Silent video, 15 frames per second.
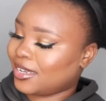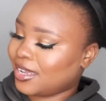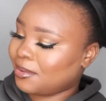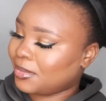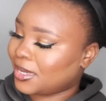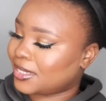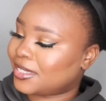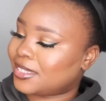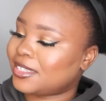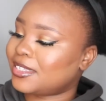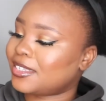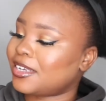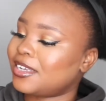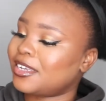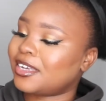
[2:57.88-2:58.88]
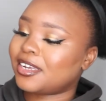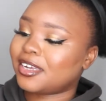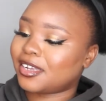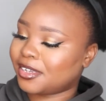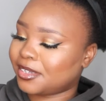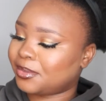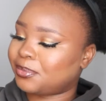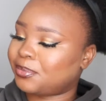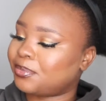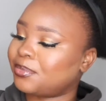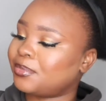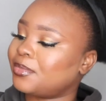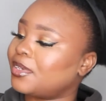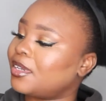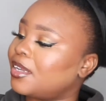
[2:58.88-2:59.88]
got my scissor here.
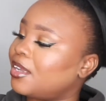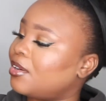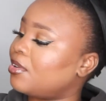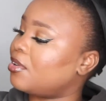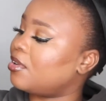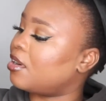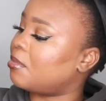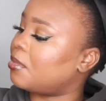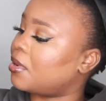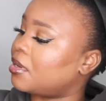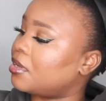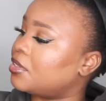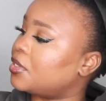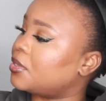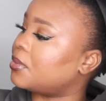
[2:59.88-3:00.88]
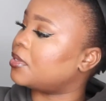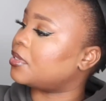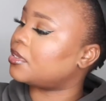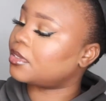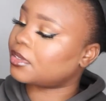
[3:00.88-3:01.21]
I don't know how I'm gonna do it.